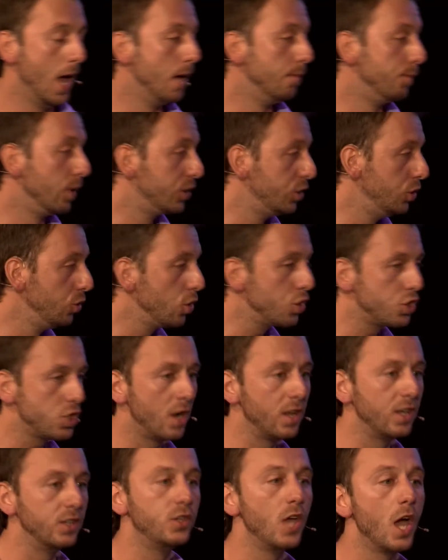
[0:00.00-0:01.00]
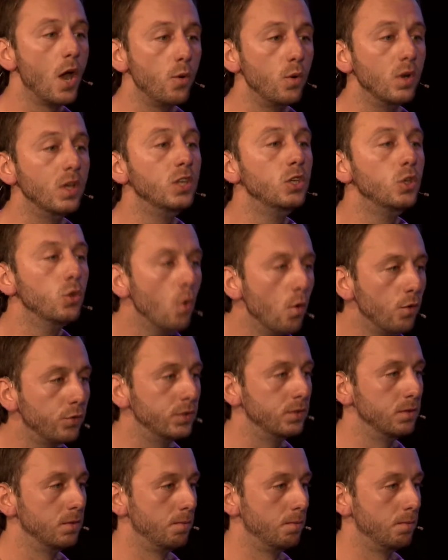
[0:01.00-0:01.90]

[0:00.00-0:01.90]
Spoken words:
but usually they are renewed